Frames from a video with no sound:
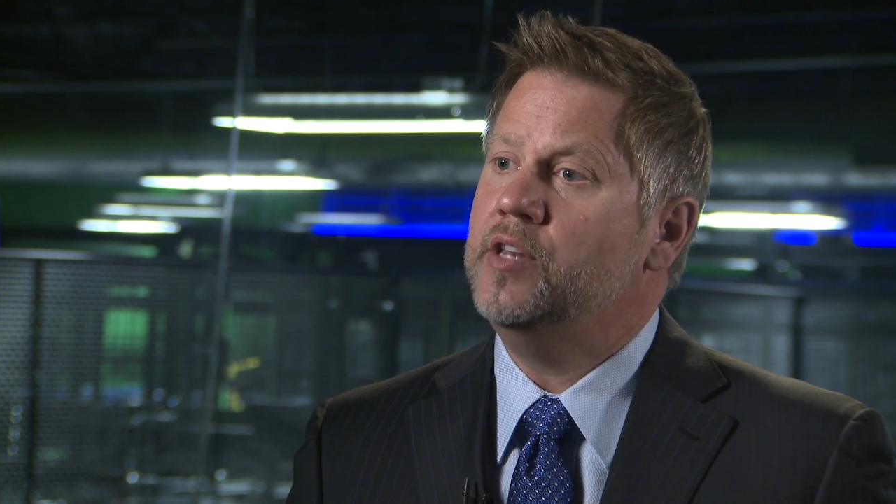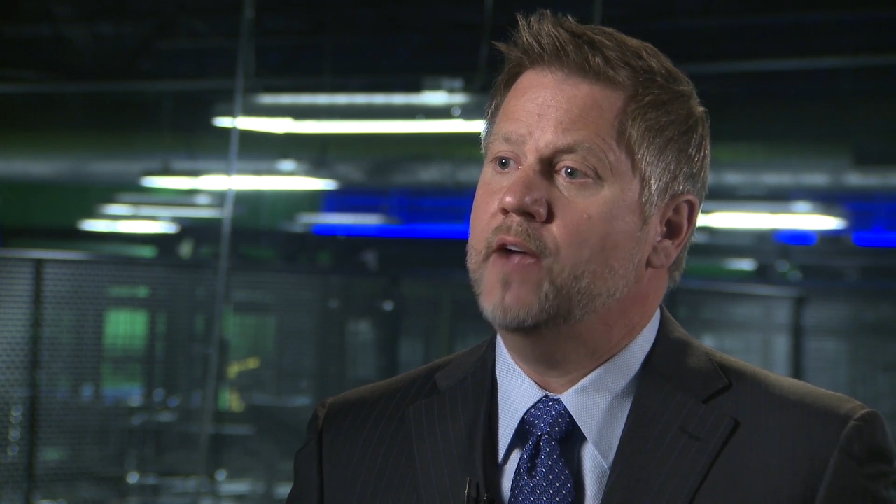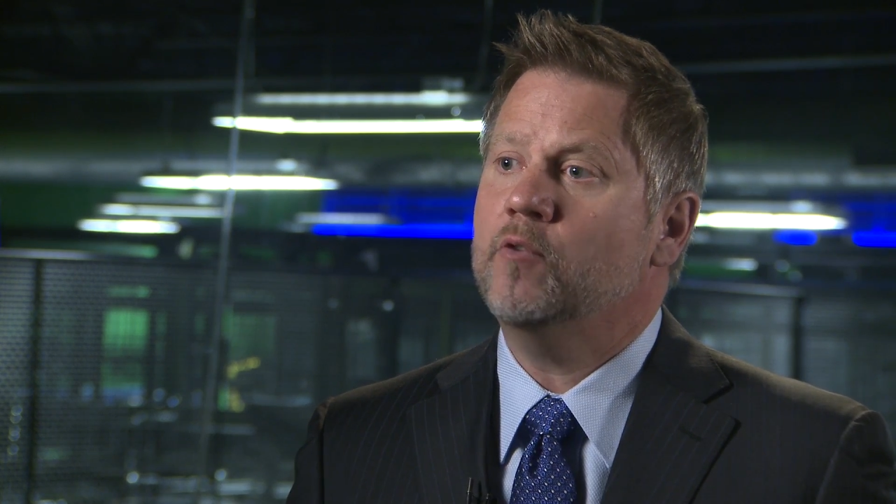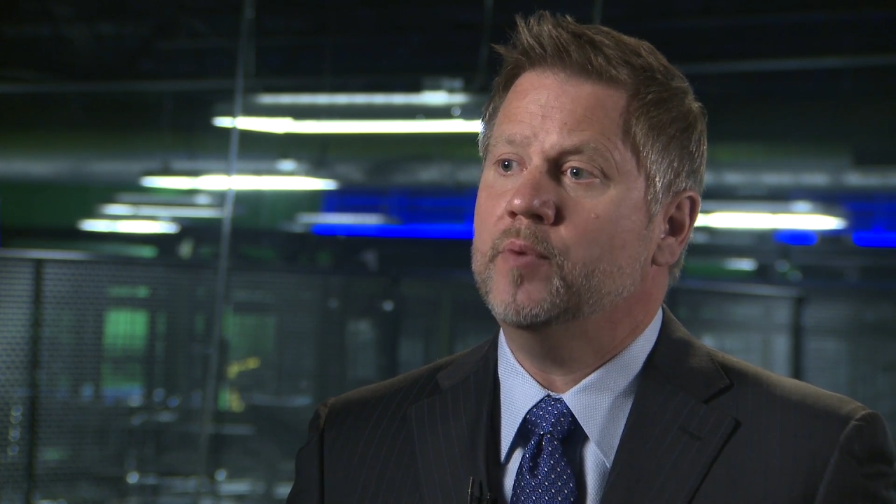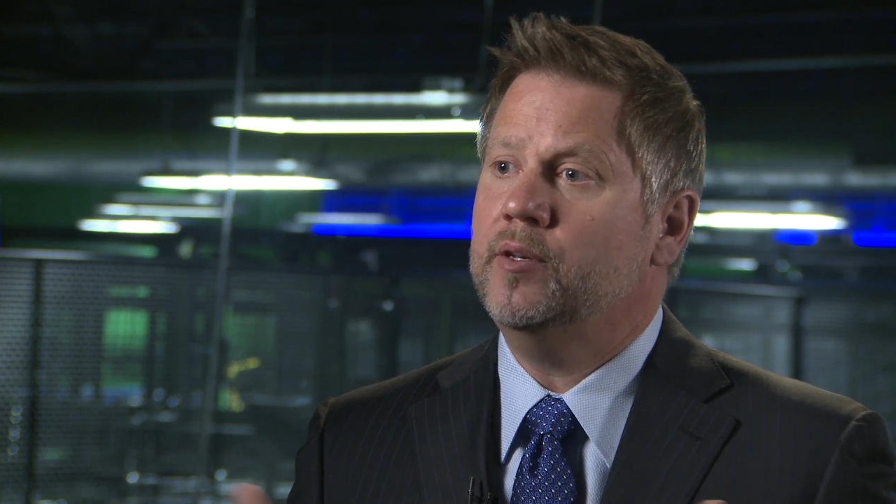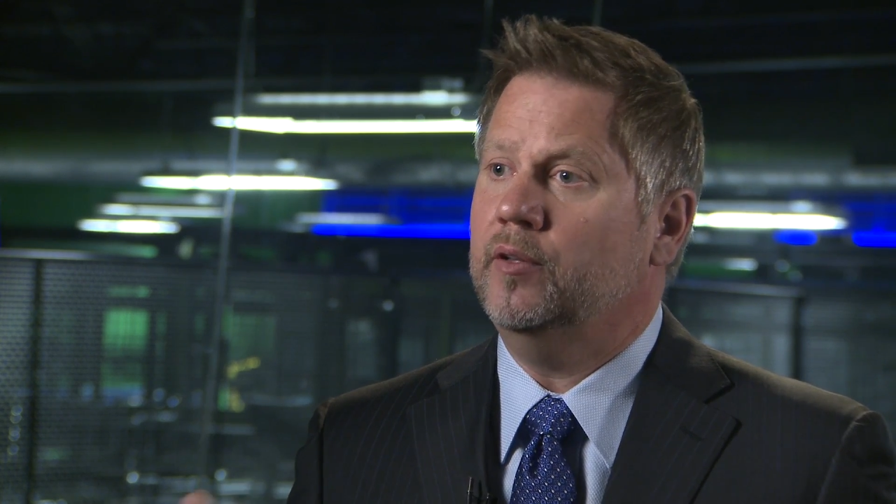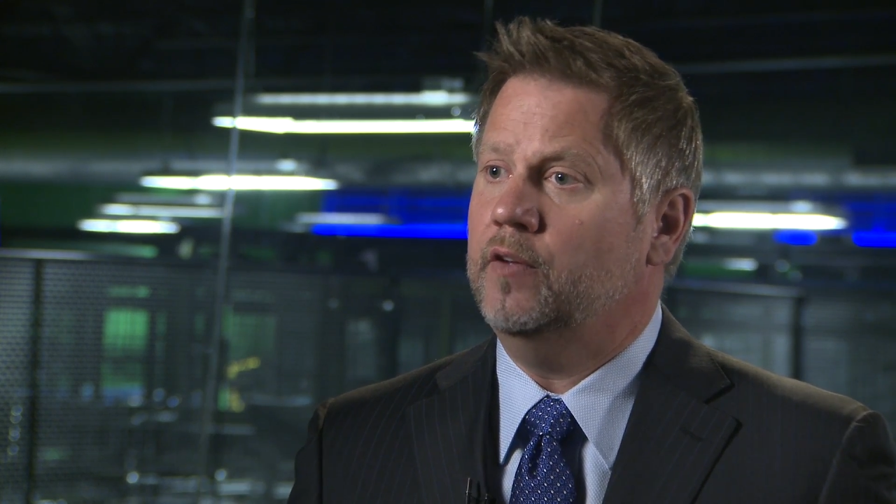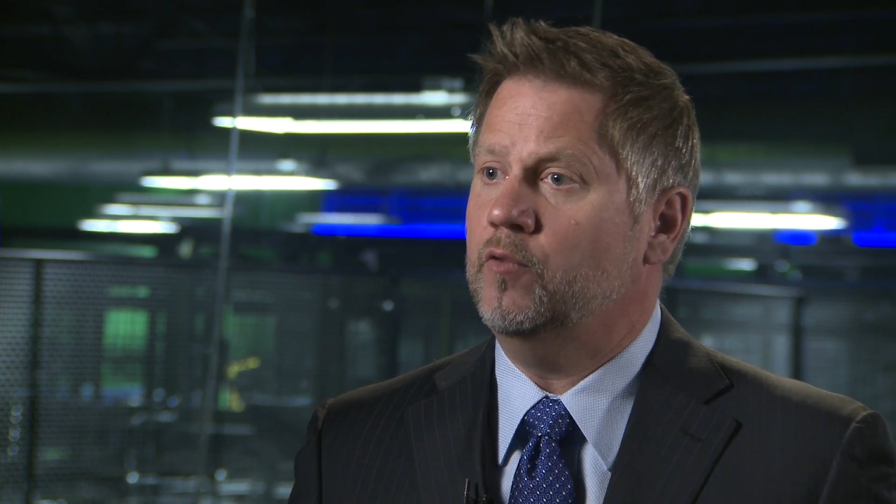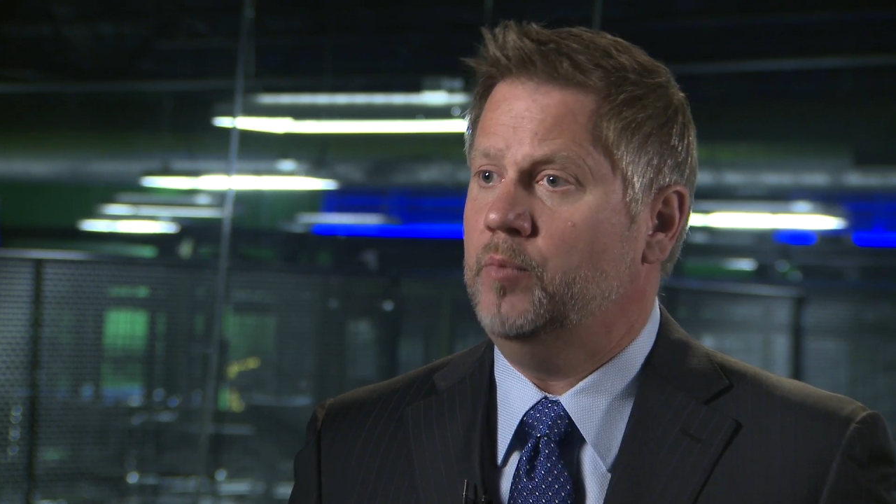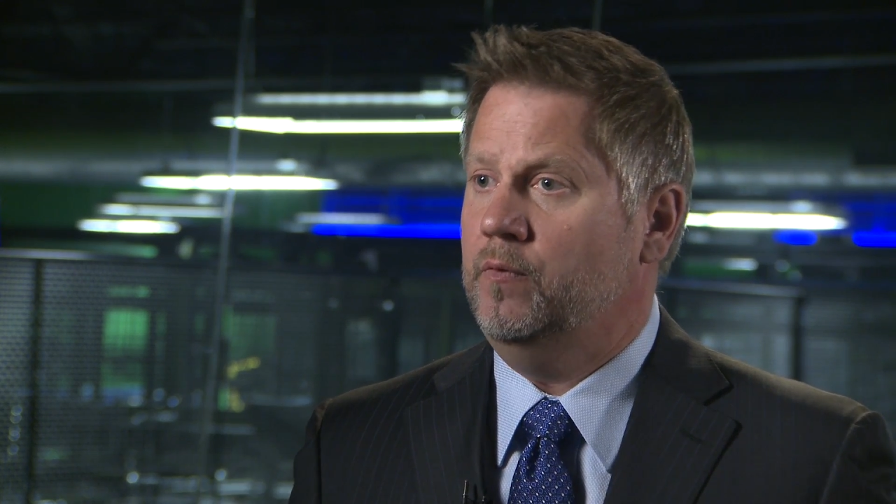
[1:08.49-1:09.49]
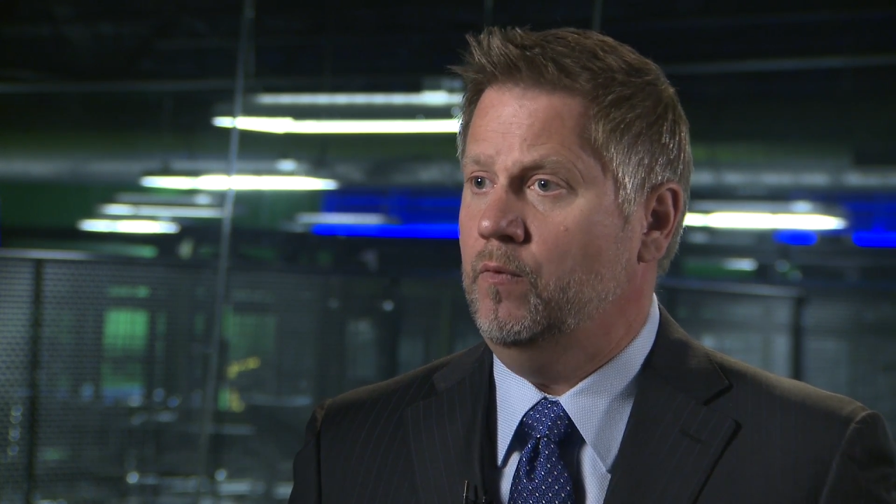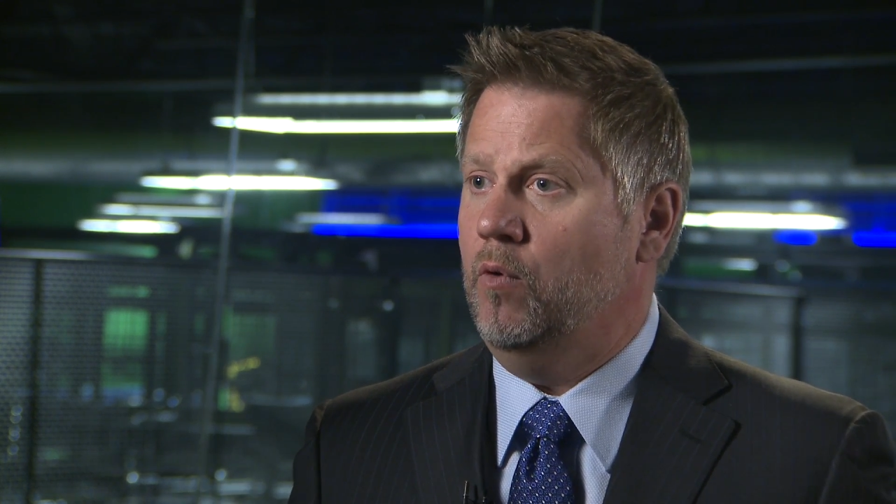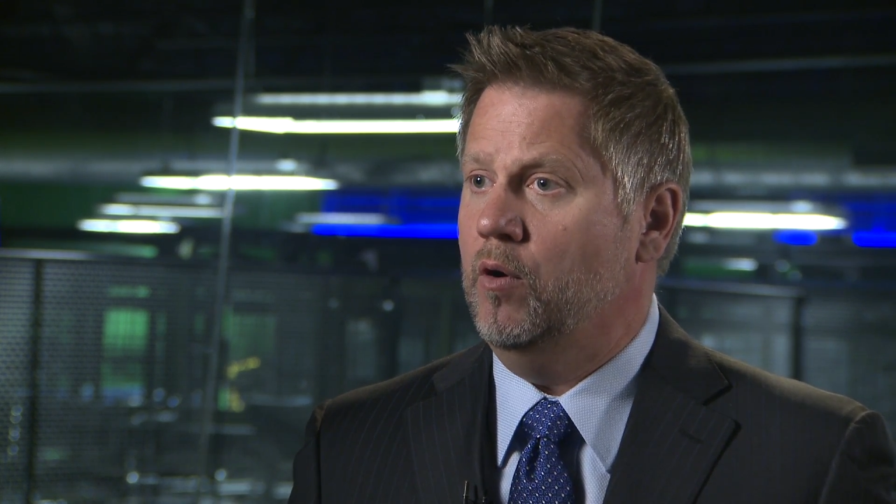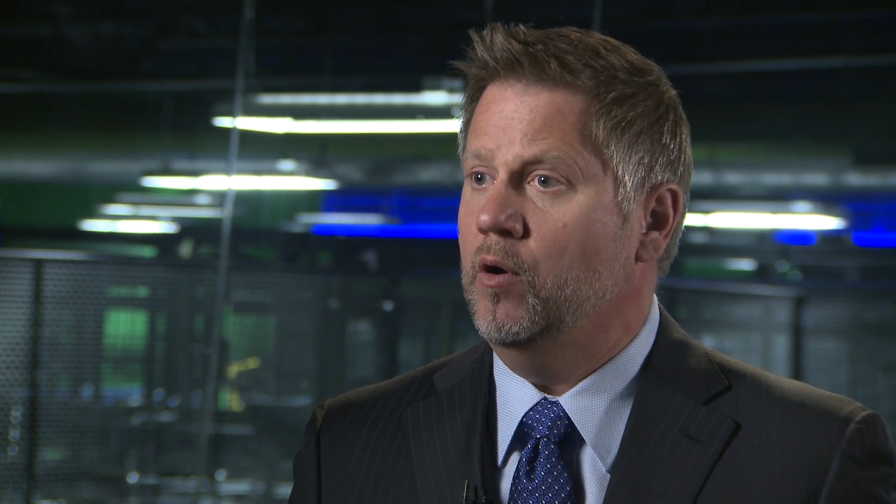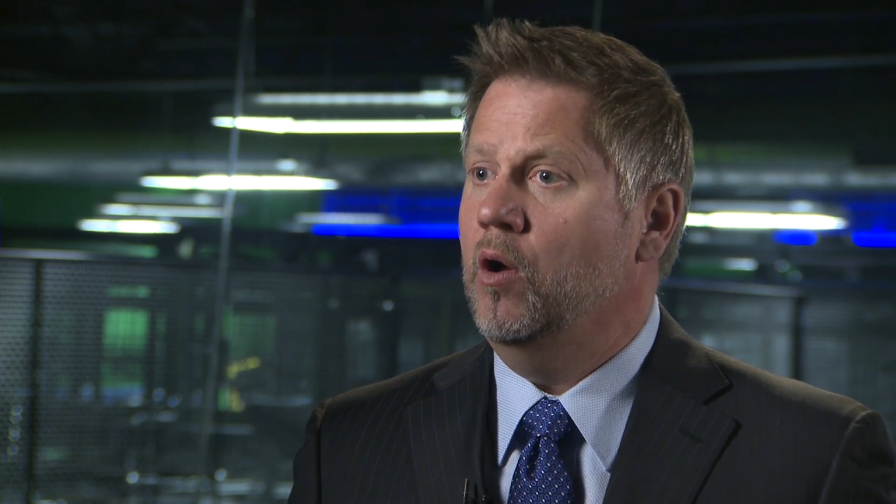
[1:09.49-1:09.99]
never been delivered
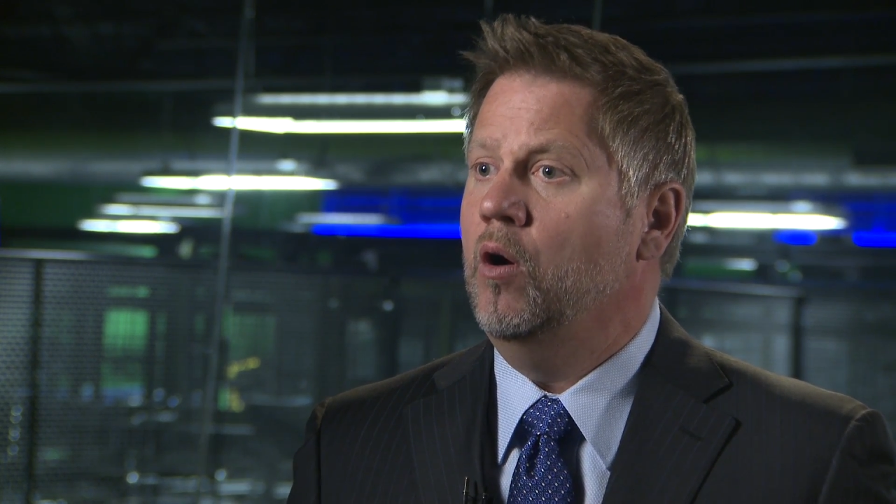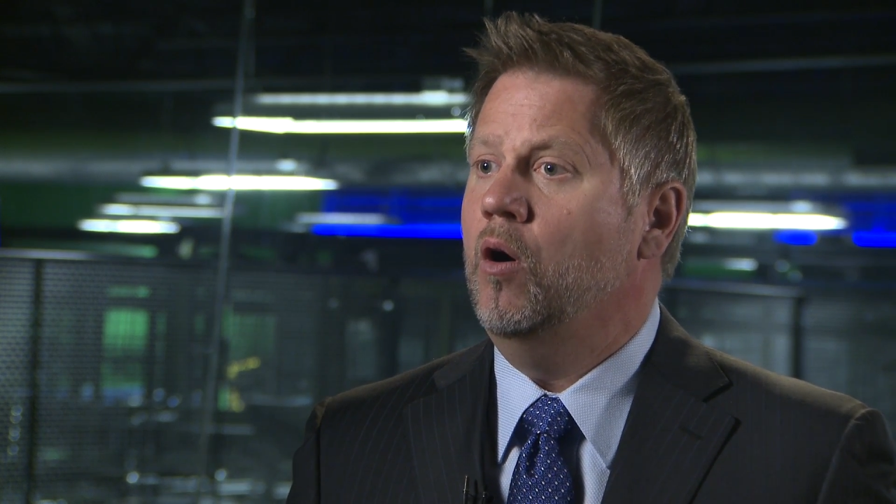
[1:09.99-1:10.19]
before.